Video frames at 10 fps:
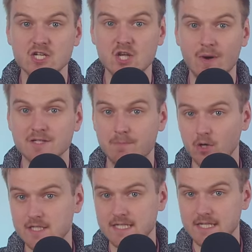in US
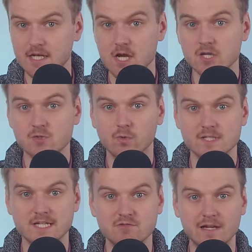policy towards
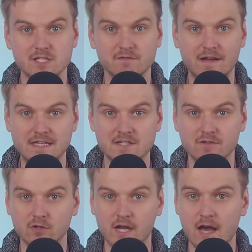Israel's offensive
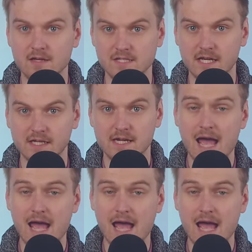in Gaza